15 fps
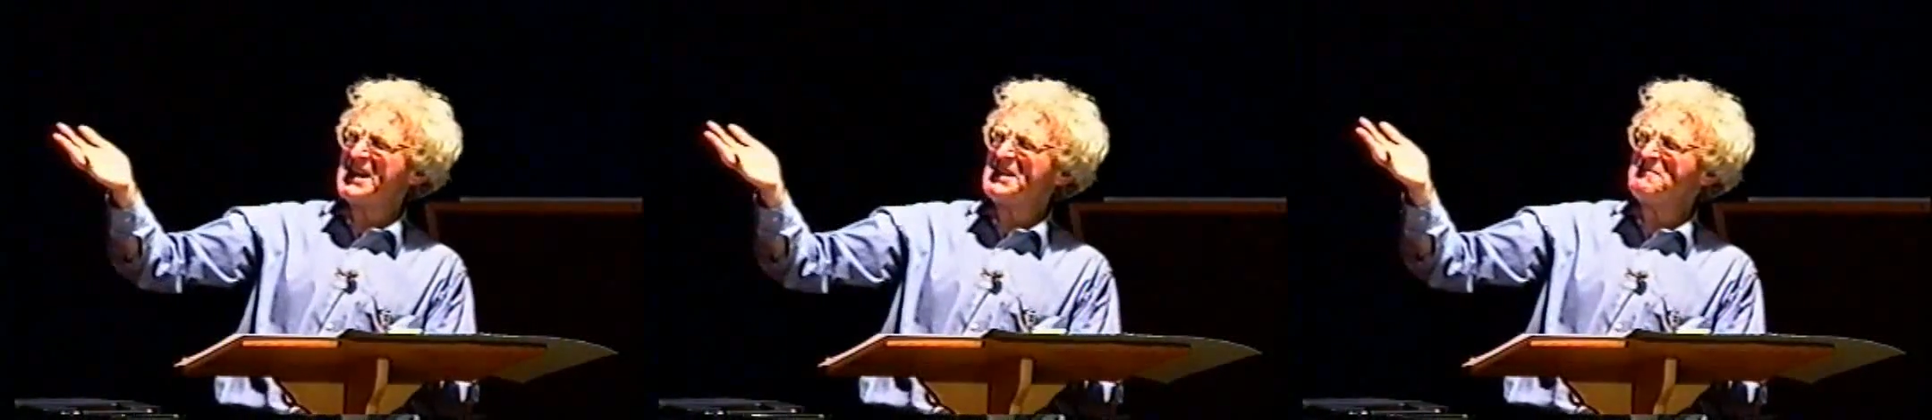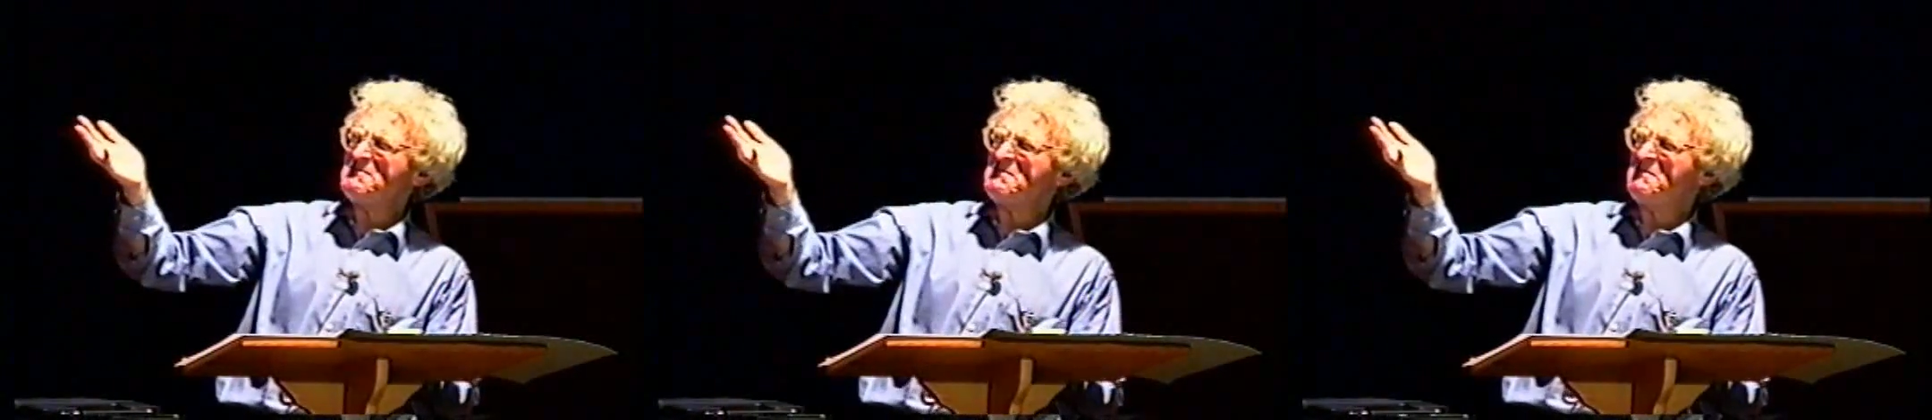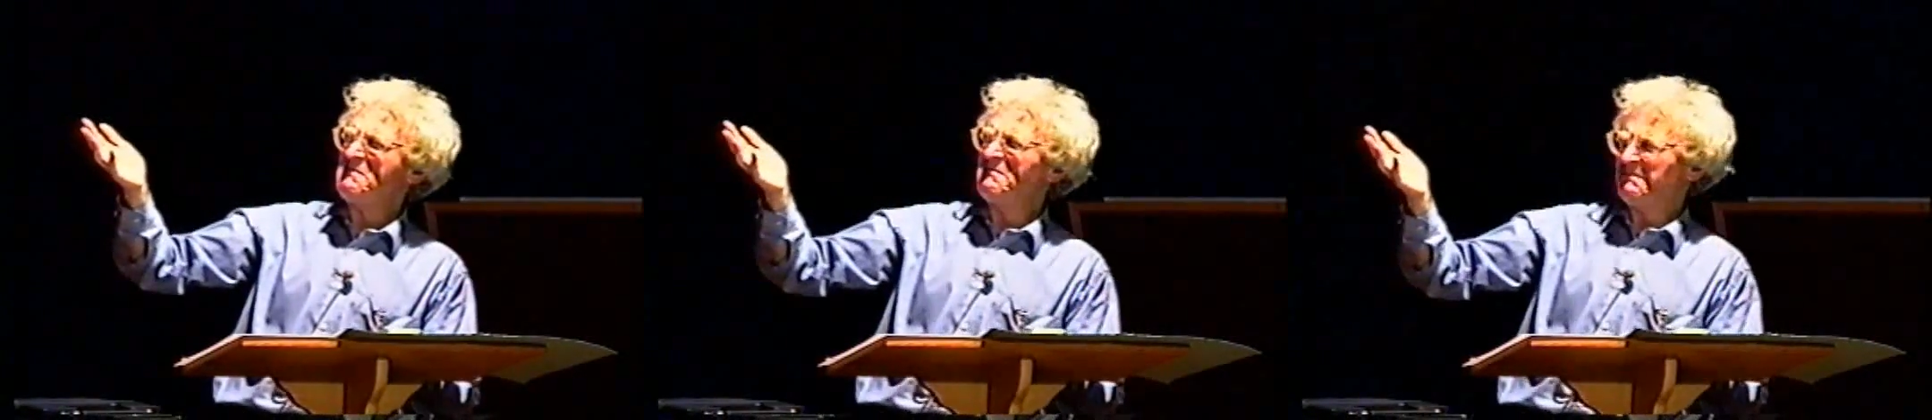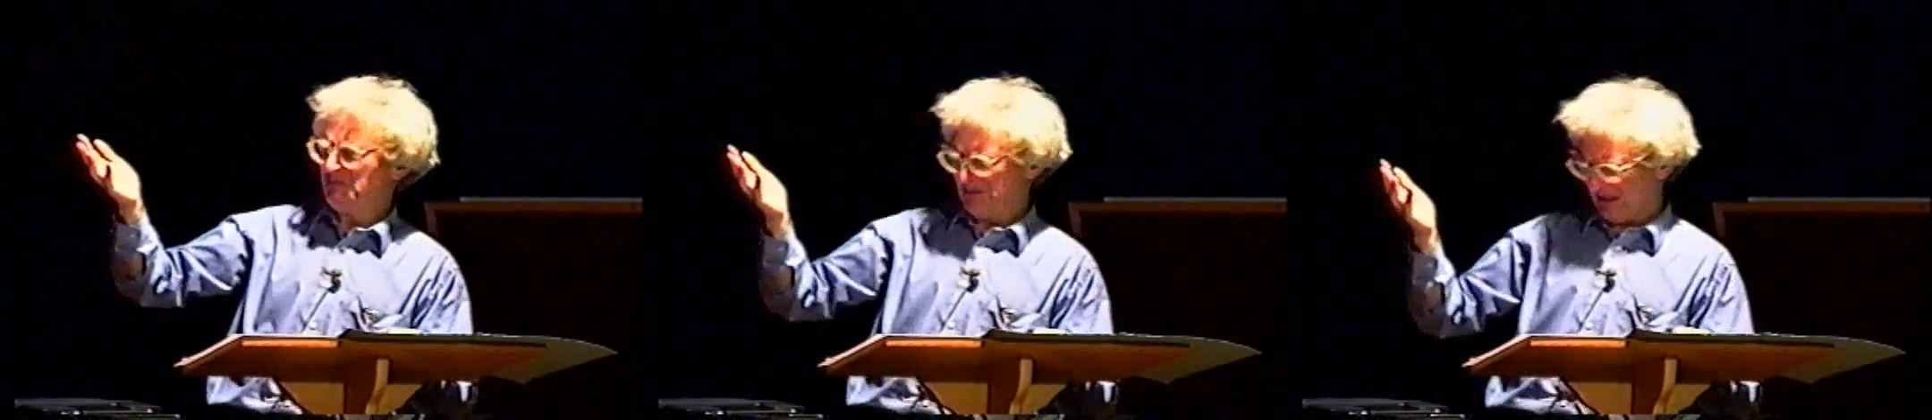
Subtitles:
for many